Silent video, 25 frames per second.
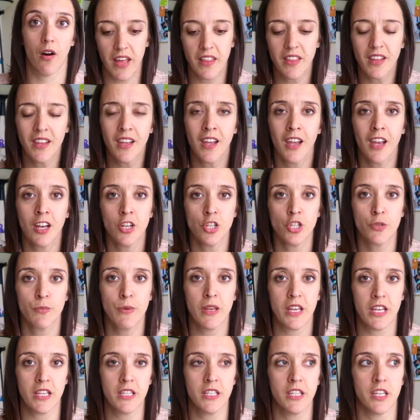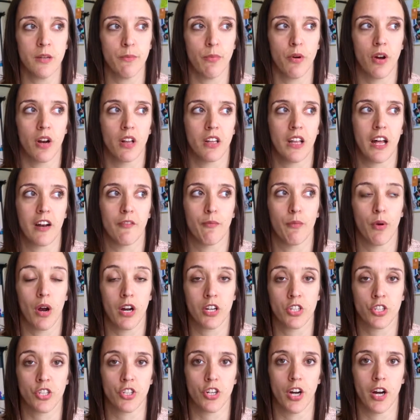I think it can just be easy to put a lot of
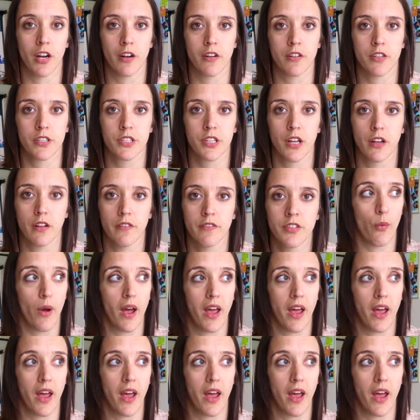pressure on ourselves.